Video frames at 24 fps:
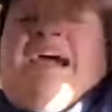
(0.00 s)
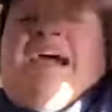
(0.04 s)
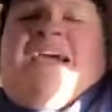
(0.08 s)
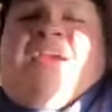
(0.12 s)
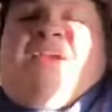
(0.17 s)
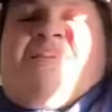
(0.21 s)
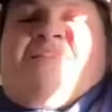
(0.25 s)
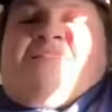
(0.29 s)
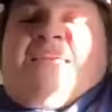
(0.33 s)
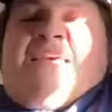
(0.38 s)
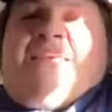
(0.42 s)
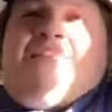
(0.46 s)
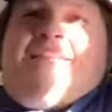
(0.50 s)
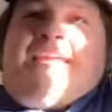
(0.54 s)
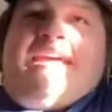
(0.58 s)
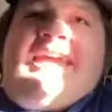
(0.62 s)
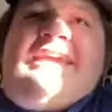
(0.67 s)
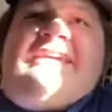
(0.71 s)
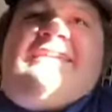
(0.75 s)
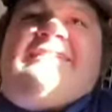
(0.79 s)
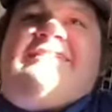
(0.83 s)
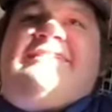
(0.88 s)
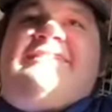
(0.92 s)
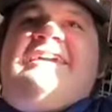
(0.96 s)
guy is that
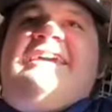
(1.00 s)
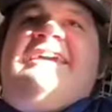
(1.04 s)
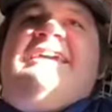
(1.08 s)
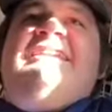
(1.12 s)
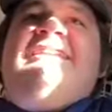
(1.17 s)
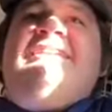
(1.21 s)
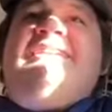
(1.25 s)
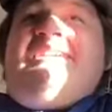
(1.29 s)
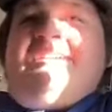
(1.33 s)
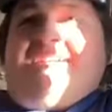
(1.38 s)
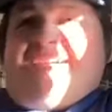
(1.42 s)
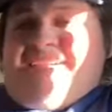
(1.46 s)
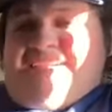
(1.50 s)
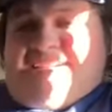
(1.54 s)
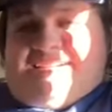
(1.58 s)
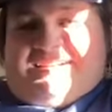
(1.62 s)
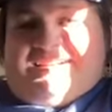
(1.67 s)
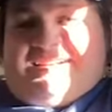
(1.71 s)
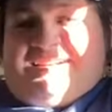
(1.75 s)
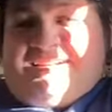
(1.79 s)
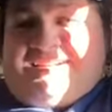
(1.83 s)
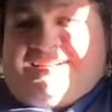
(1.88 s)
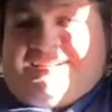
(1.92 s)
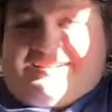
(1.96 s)
Lakin said.
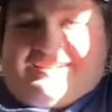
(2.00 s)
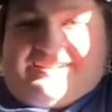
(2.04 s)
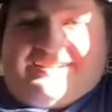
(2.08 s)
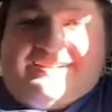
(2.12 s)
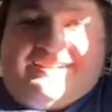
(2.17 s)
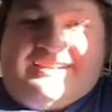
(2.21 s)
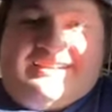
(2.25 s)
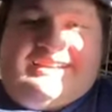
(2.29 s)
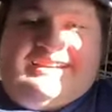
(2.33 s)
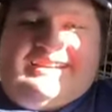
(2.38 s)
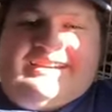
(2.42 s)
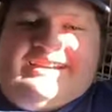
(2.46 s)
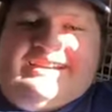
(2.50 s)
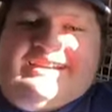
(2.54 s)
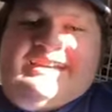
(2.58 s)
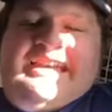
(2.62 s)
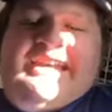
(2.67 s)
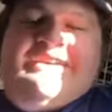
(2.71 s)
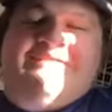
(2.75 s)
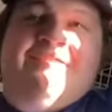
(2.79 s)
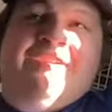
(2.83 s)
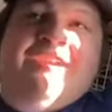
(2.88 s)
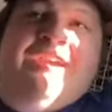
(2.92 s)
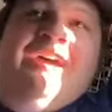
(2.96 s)
Yes. I
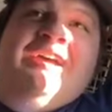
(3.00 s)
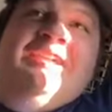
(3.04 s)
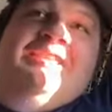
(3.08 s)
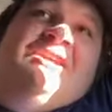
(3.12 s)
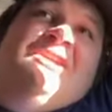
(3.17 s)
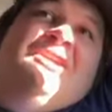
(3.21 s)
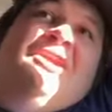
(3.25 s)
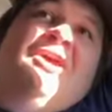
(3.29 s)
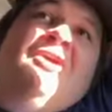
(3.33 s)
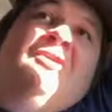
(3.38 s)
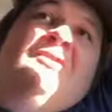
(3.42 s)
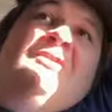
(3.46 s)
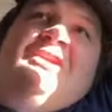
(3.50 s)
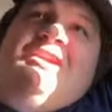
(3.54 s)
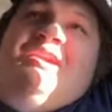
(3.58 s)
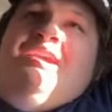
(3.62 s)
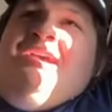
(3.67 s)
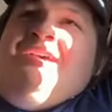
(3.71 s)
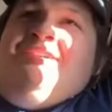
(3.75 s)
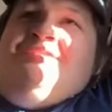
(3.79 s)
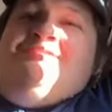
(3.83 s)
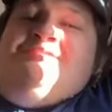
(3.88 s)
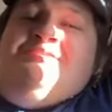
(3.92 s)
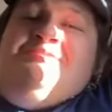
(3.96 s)
haven't gotten the noti
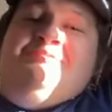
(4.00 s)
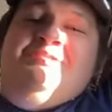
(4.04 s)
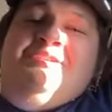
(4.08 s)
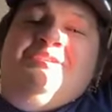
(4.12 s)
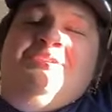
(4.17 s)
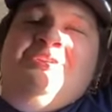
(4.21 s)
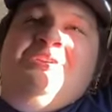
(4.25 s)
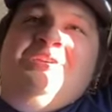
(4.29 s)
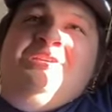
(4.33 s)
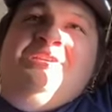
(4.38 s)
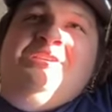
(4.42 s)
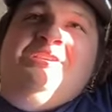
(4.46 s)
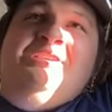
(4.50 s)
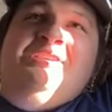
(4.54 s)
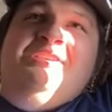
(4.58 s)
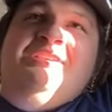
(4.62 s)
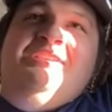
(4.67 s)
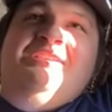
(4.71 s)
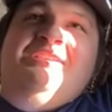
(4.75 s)
yet, so we good.